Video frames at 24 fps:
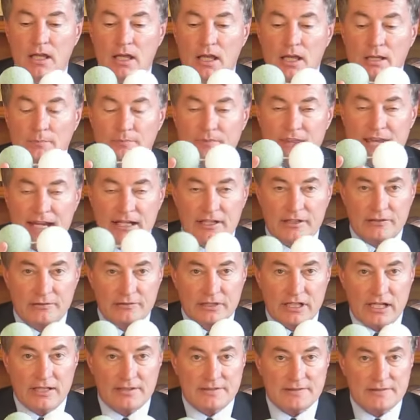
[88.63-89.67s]
um, that
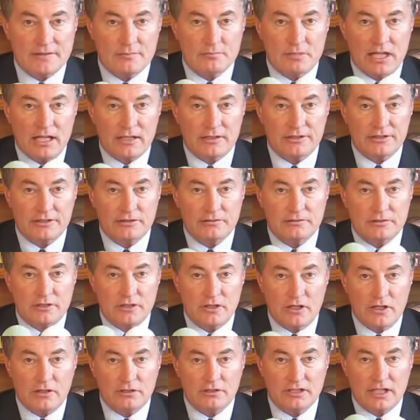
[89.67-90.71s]
creates the molecule
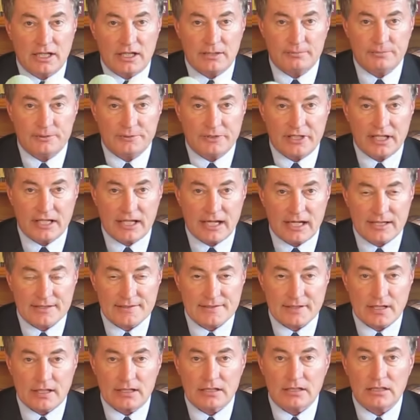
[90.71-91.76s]
called carbon
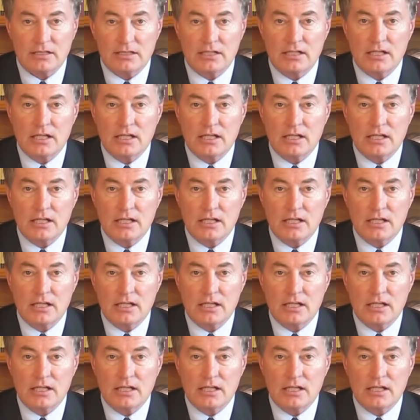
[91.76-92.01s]
dioxide.